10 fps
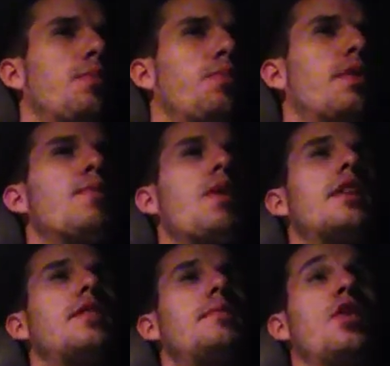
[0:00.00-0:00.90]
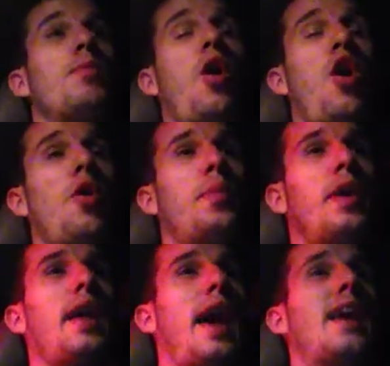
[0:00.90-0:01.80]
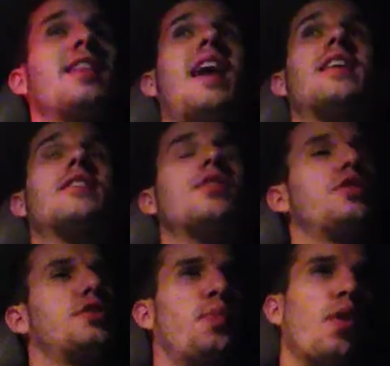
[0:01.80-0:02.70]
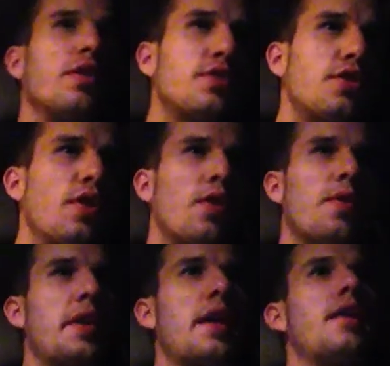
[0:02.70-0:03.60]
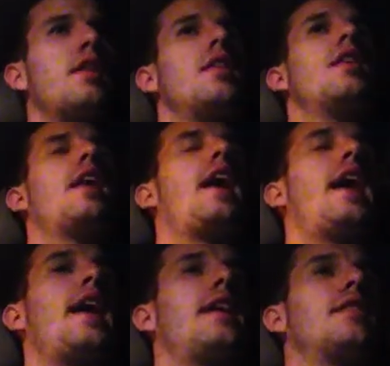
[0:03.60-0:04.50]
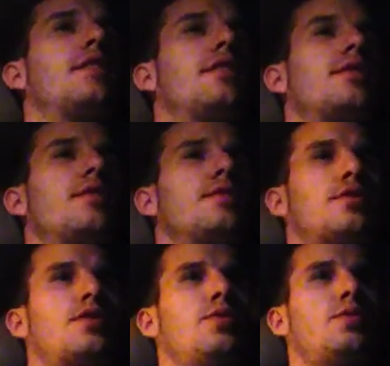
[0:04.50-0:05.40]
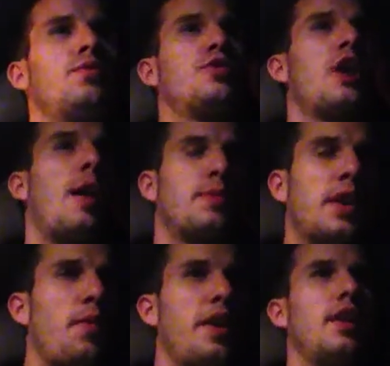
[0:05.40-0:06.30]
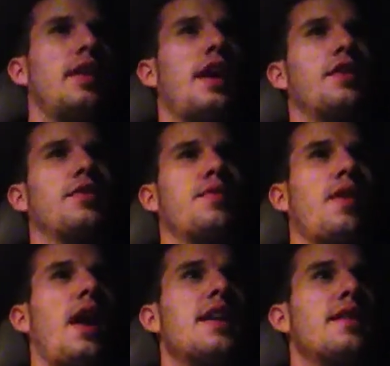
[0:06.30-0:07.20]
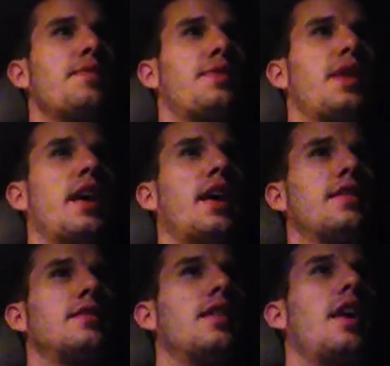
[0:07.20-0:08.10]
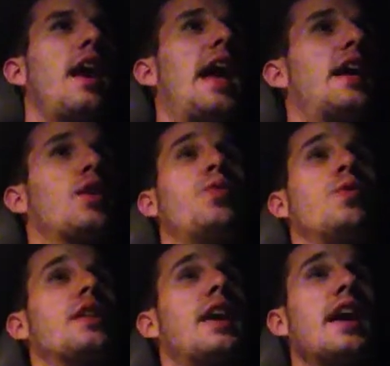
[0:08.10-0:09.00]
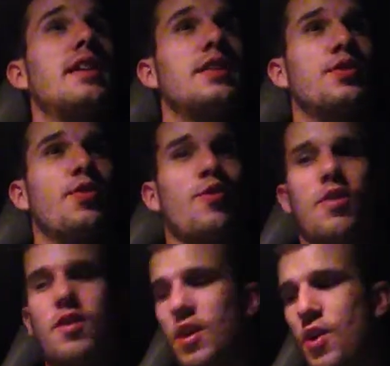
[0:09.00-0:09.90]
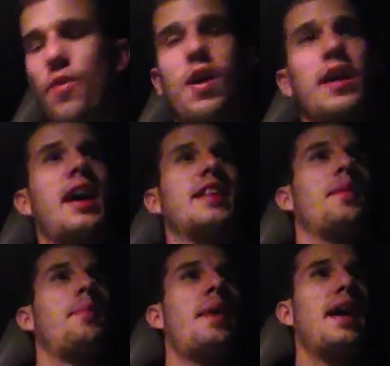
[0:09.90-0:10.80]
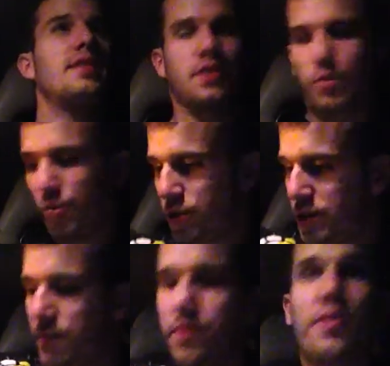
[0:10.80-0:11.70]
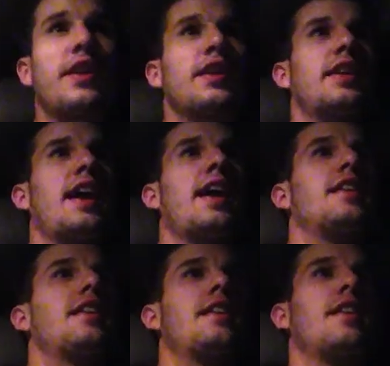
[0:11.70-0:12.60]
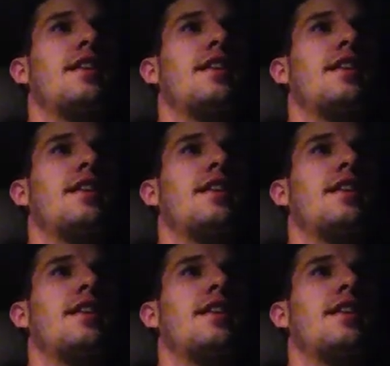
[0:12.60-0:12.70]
Pretty run-of-the-mill mall, but had a lot of good sports store in it. Had those two shops I went in that had a good variety of things. Had a cool candy store where I got the best, coolest freaking candy